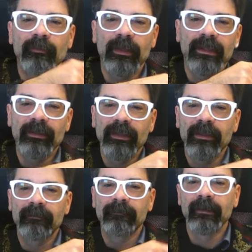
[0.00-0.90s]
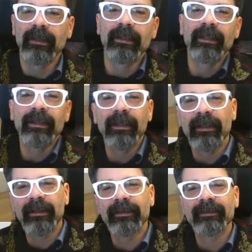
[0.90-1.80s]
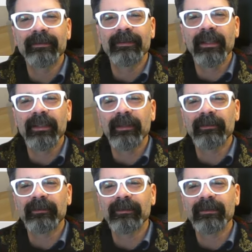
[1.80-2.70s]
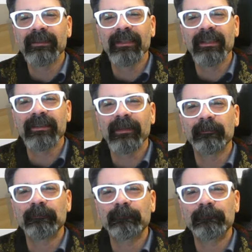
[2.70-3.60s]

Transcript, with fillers: right down there. Uh, take care. See you next time.